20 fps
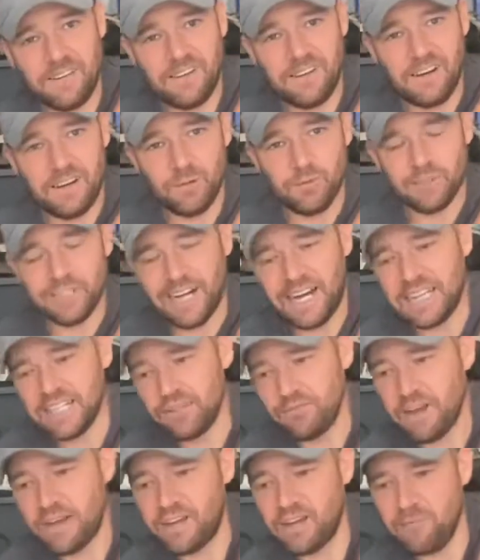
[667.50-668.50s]
I would highly
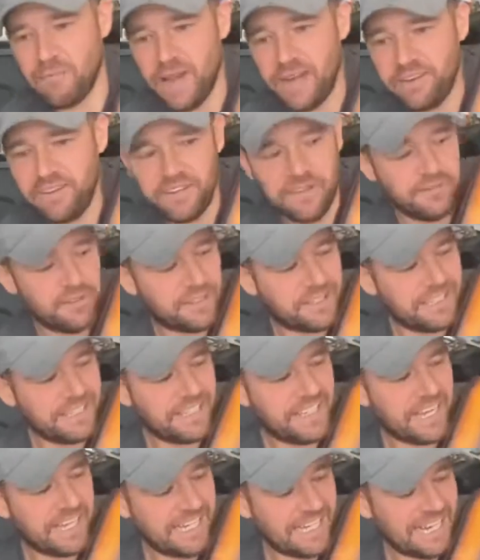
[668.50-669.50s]
recommend, if you can
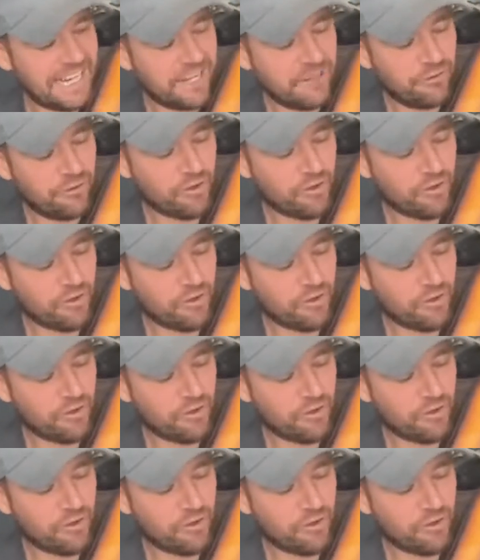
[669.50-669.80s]
get your hands